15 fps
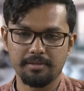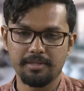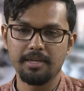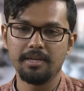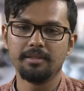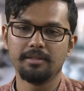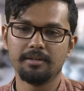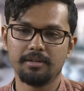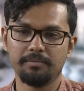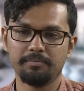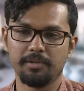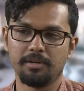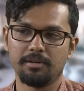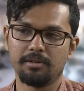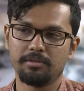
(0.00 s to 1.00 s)
see in
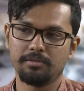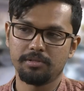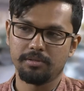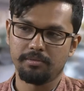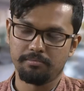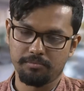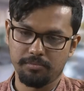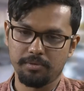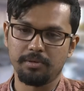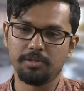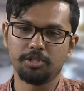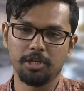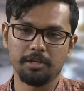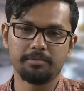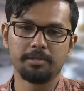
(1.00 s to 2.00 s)
the
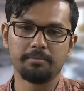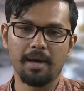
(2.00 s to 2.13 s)
ship's